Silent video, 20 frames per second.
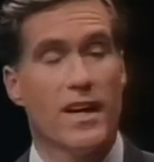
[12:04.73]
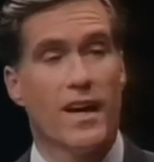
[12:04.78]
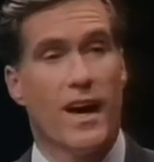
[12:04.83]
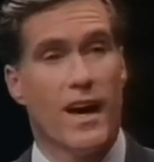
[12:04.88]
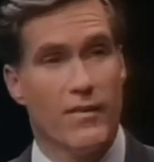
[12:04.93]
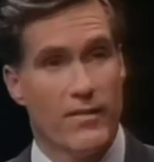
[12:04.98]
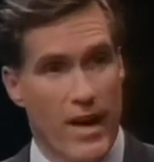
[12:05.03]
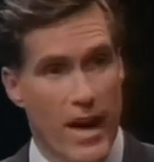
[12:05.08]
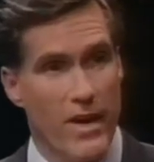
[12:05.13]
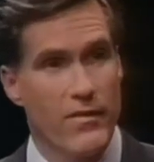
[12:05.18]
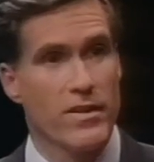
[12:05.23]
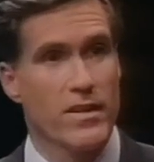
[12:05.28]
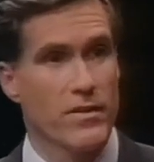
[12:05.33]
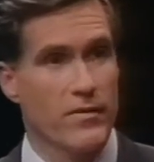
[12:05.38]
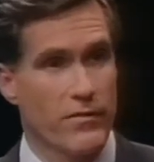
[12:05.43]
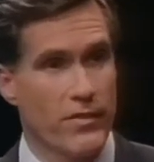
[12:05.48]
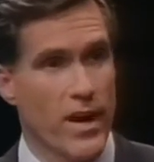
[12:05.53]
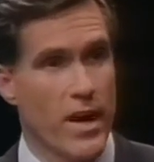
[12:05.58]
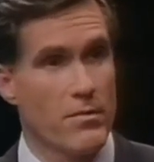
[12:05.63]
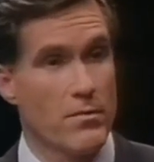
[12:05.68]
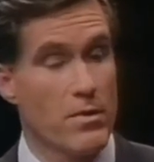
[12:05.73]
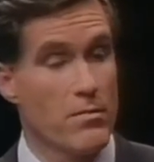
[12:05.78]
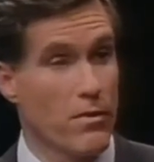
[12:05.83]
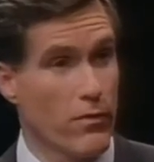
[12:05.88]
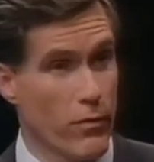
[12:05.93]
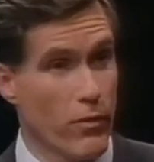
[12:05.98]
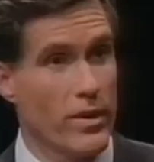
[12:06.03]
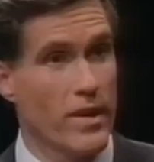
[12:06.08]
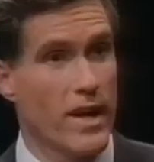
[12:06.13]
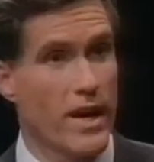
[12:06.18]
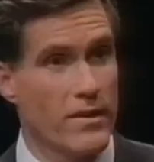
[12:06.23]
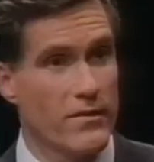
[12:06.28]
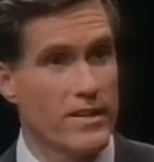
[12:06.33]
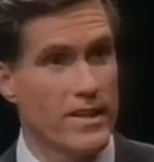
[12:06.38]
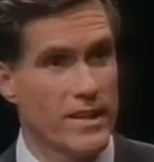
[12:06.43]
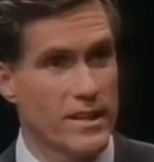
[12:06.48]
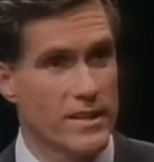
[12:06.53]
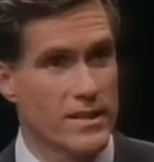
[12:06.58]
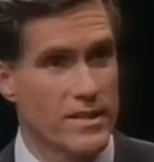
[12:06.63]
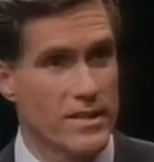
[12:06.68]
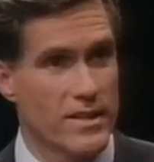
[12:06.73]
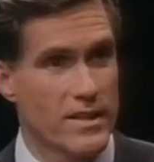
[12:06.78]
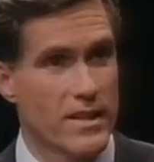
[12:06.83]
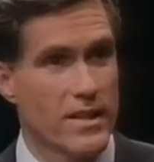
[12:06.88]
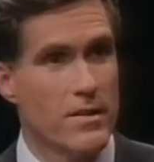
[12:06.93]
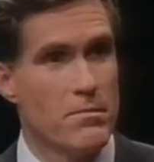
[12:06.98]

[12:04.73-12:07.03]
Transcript: of having a family before you have kids,